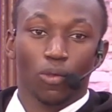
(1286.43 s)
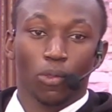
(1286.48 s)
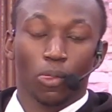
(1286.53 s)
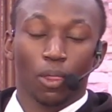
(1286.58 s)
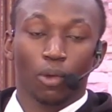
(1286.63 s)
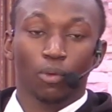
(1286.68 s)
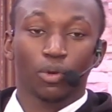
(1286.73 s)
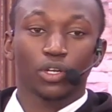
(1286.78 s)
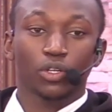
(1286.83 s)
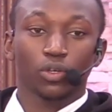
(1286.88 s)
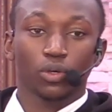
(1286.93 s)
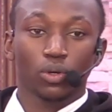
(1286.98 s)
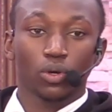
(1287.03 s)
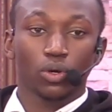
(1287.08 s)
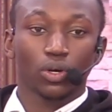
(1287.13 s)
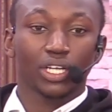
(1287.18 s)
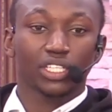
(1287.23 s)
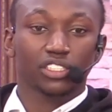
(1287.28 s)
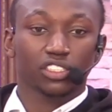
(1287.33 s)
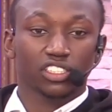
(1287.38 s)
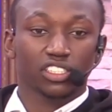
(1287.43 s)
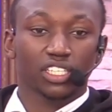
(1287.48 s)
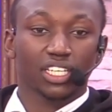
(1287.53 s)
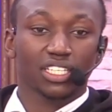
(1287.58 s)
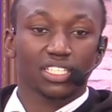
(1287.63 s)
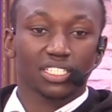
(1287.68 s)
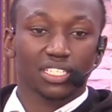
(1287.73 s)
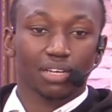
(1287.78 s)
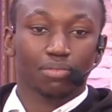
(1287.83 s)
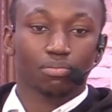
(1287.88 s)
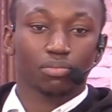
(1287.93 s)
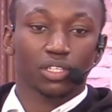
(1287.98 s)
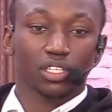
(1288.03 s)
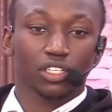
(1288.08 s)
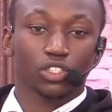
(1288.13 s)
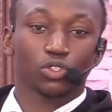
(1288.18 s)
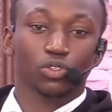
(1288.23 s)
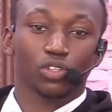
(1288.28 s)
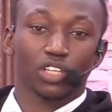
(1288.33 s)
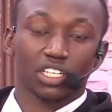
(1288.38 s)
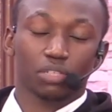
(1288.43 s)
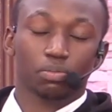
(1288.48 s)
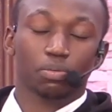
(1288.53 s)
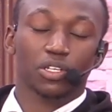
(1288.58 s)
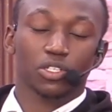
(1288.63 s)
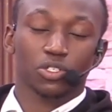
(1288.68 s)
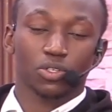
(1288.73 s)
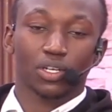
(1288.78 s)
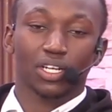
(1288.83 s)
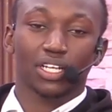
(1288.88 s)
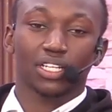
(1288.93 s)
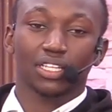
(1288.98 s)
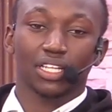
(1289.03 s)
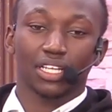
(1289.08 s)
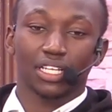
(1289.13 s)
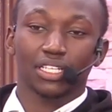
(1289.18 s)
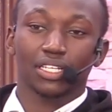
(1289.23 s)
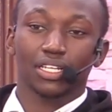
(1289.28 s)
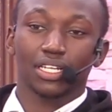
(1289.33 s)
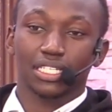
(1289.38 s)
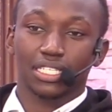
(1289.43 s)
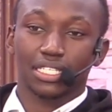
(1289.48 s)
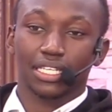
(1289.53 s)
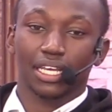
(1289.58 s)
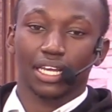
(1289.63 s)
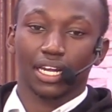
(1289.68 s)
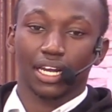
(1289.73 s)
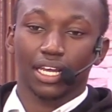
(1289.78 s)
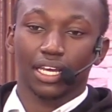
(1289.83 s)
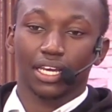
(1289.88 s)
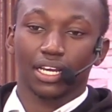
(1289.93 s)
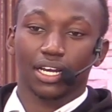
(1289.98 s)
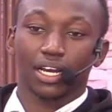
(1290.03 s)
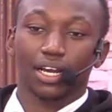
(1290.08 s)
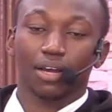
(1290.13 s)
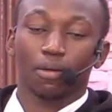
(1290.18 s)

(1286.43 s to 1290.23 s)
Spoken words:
When you go and take something to that person and they say, like,